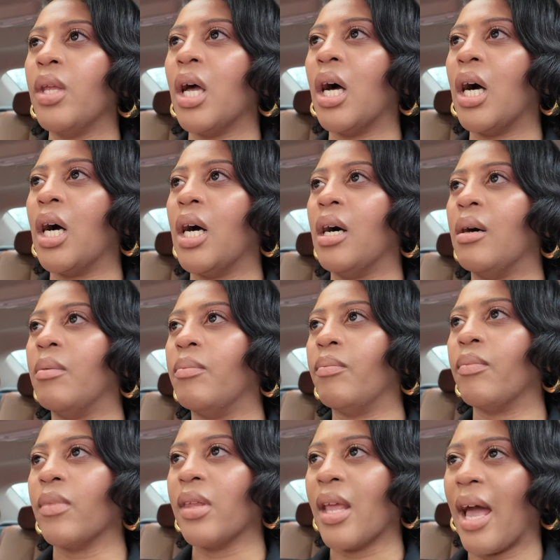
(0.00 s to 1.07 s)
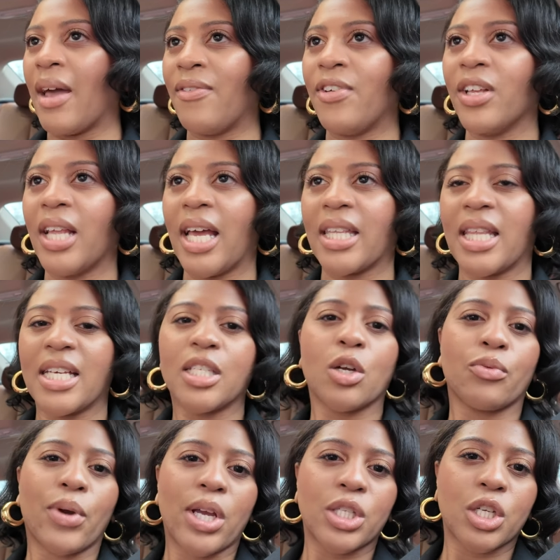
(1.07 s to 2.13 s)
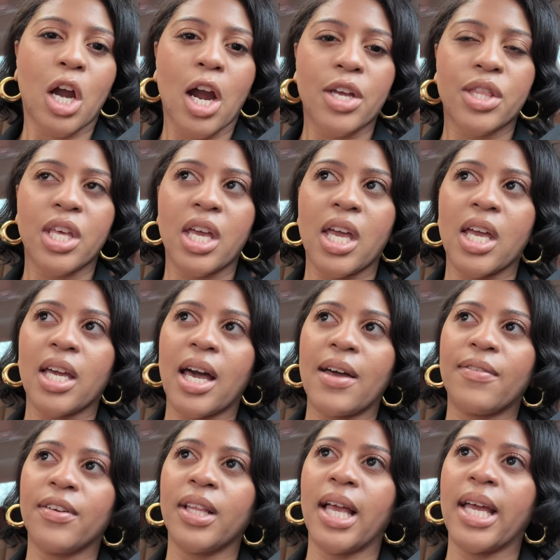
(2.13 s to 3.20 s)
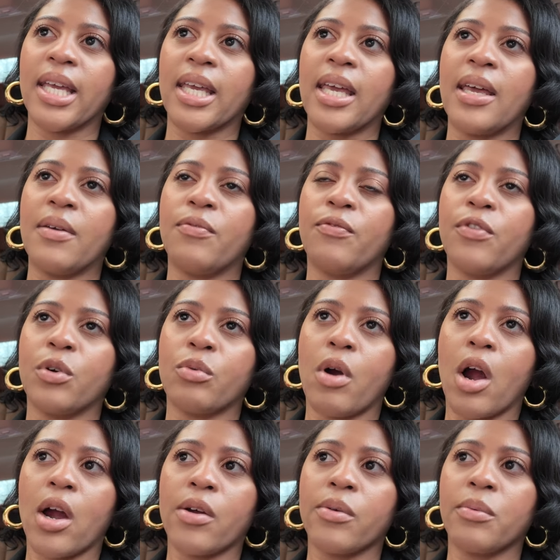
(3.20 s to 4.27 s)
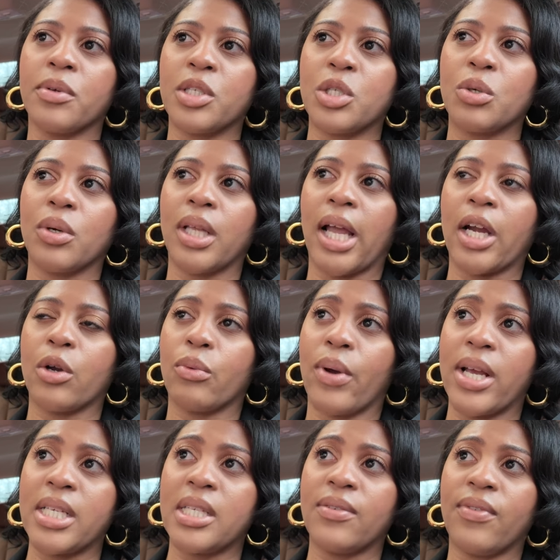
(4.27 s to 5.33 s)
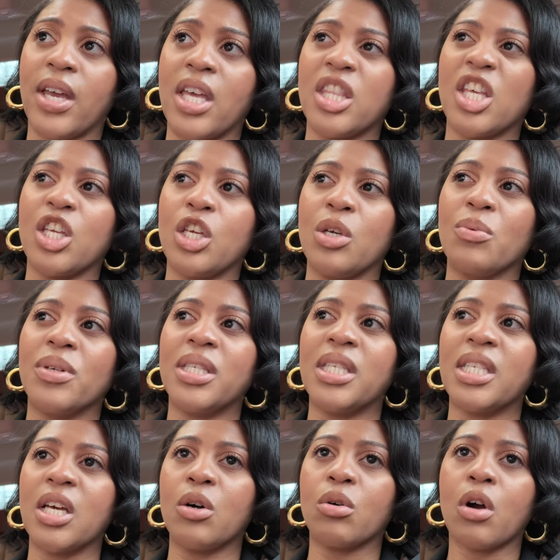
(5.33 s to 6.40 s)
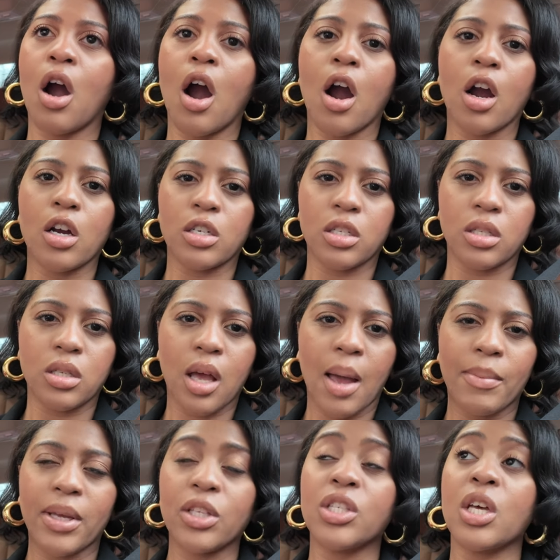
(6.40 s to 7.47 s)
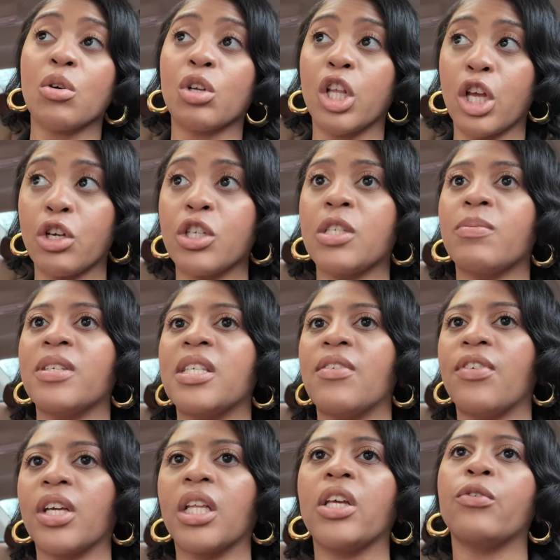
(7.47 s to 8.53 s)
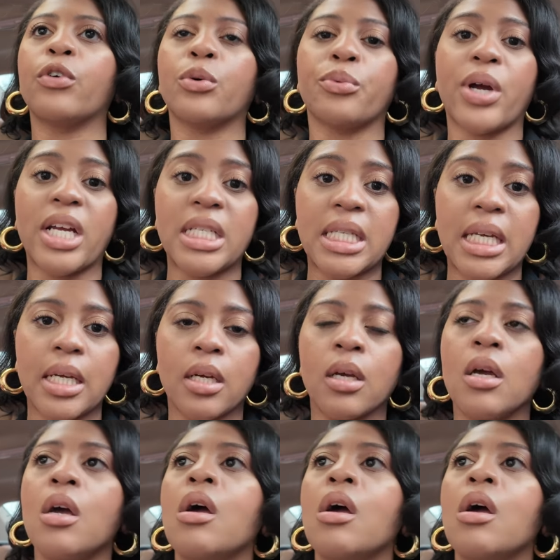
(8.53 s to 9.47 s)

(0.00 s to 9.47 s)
Um, I feel like that's a race car thing. I feel like if Ferrari was doing like a race event, then you would sell cars, I mean, sell clothes specifically for racing.